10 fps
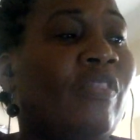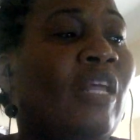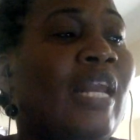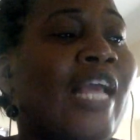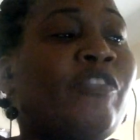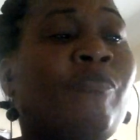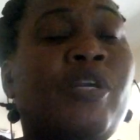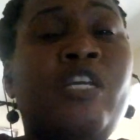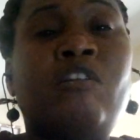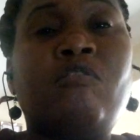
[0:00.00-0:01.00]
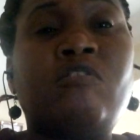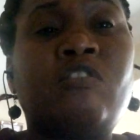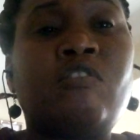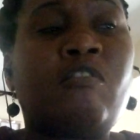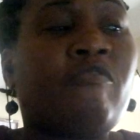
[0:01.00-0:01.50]
They like to be in
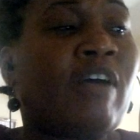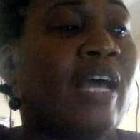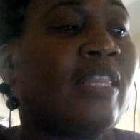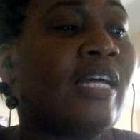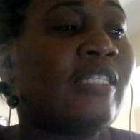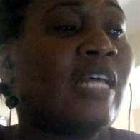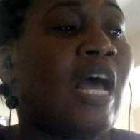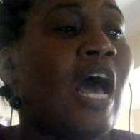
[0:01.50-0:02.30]
control of others,